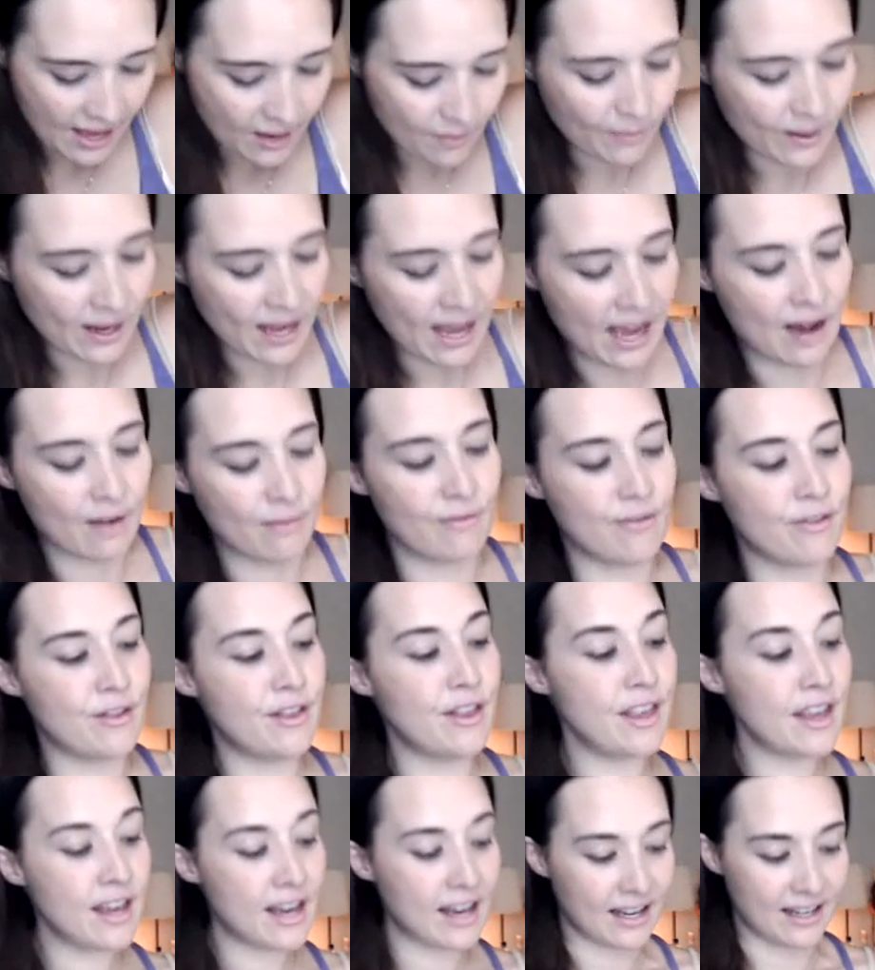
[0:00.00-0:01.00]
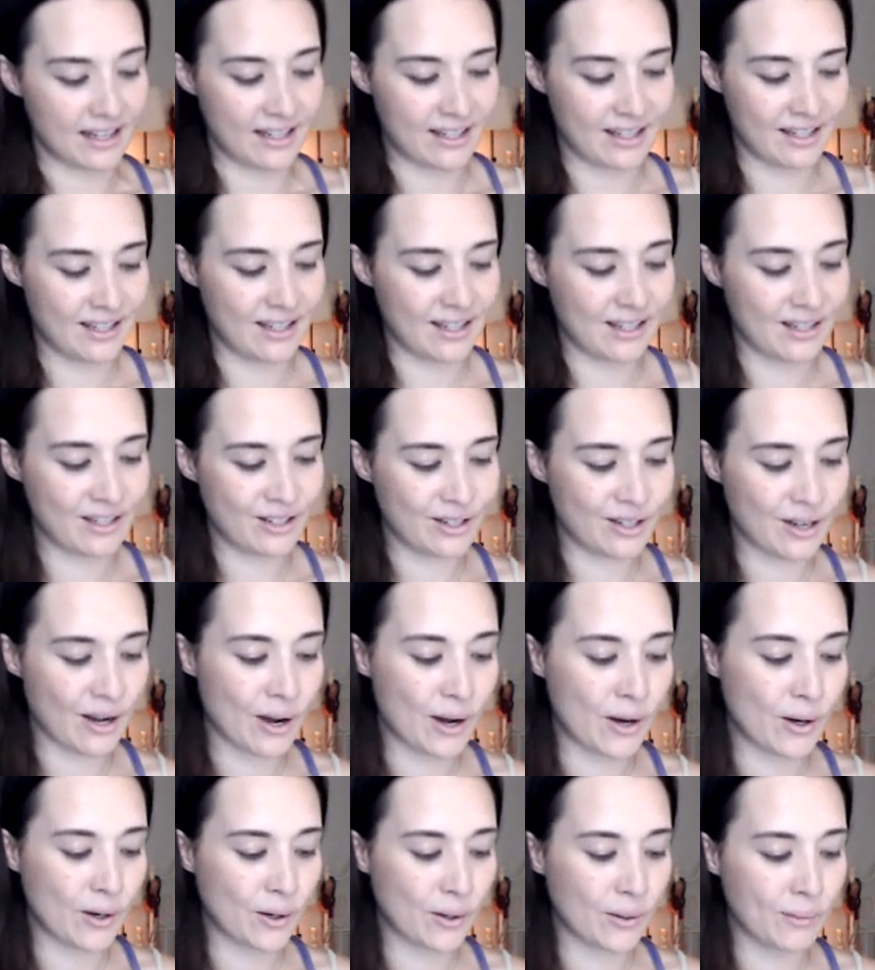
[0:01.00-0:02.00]
we have this.
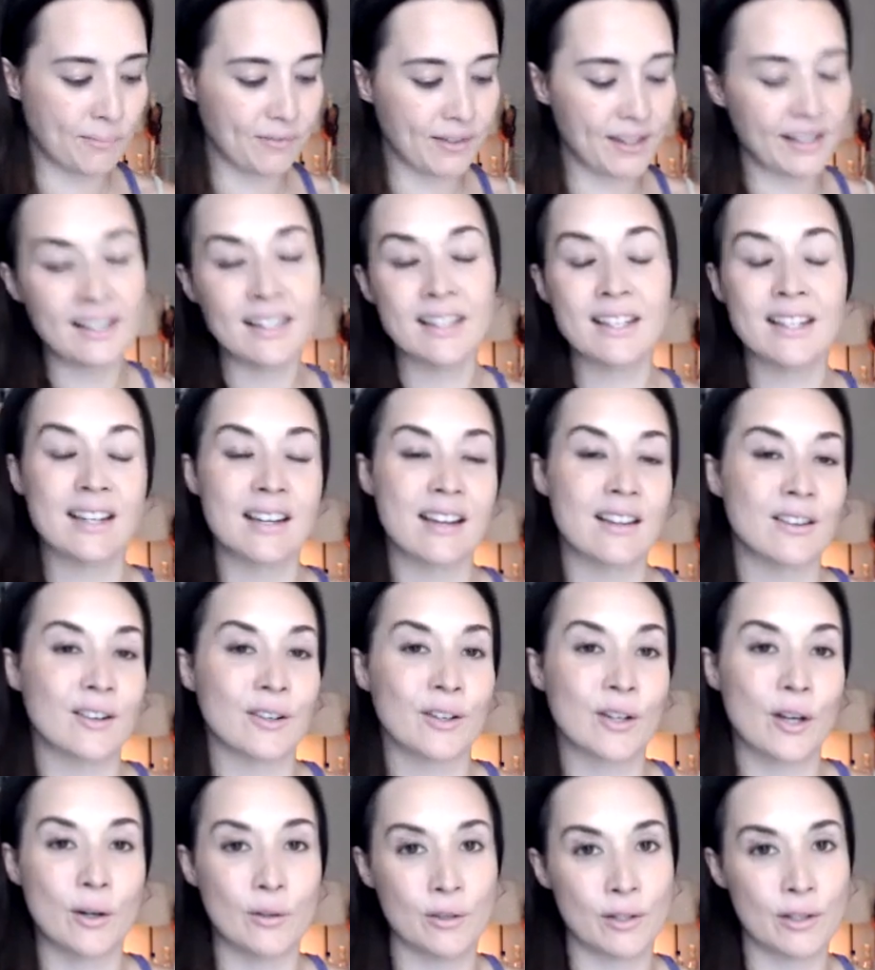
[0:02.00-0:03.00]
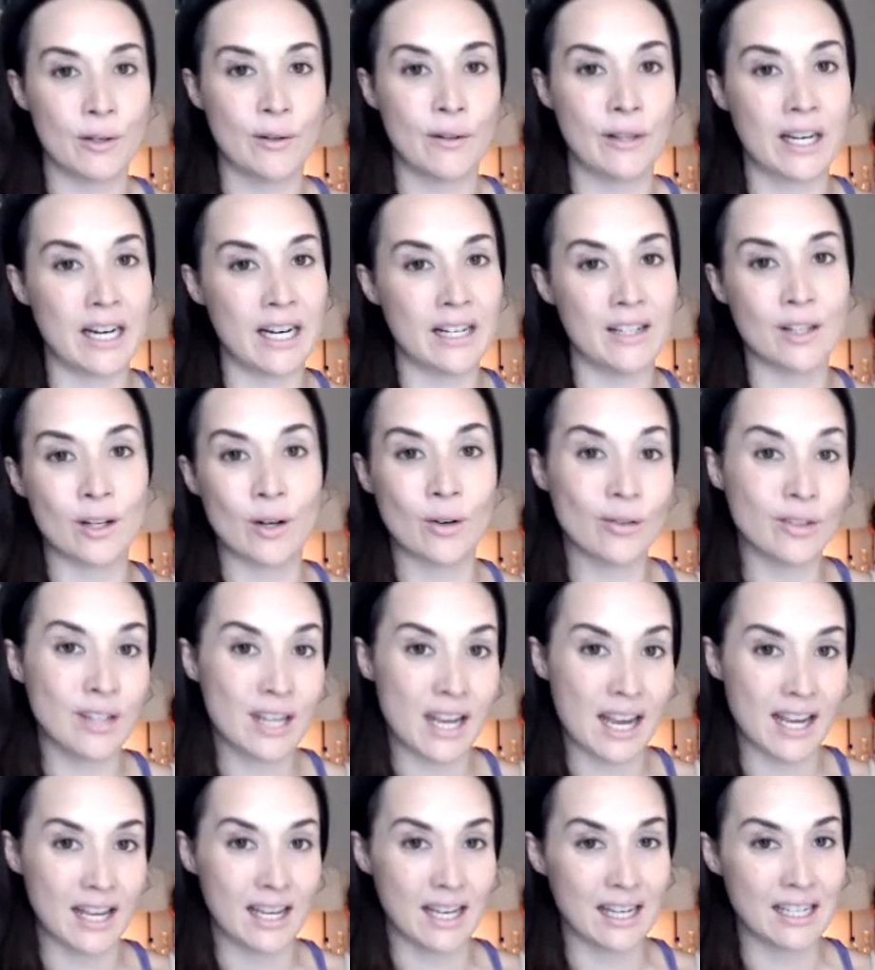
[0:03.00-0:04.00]
So, this is another go to that I don't
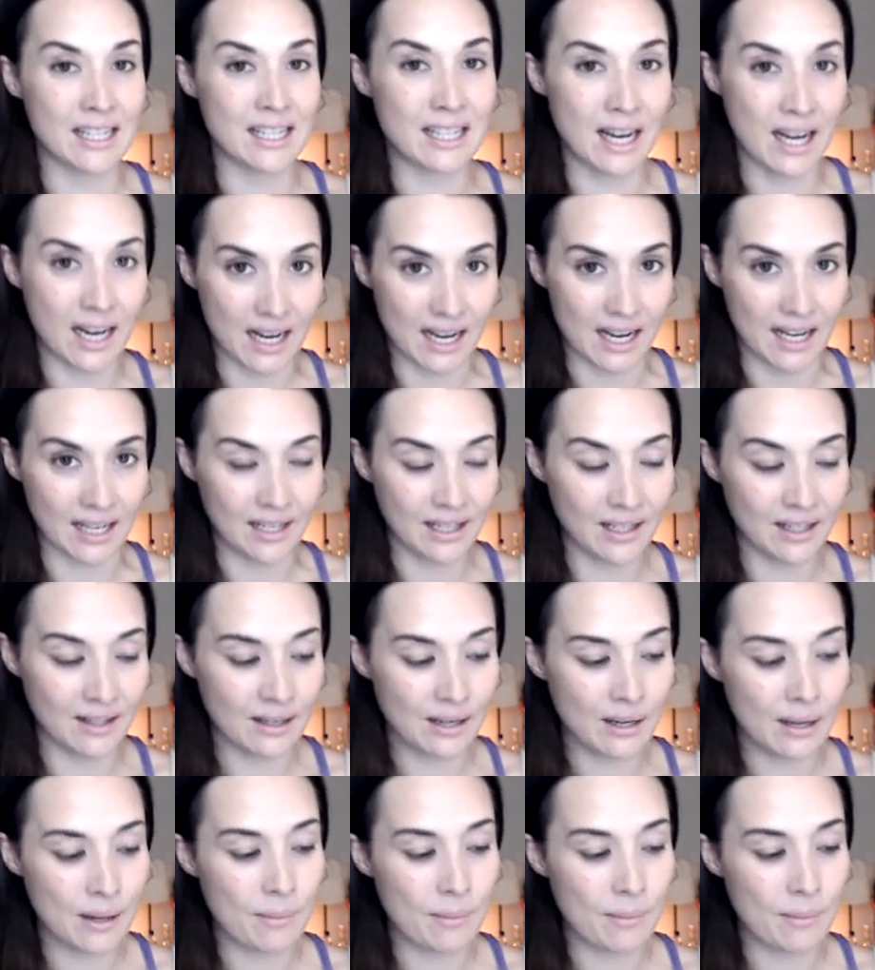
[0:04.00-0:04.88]
take a ton.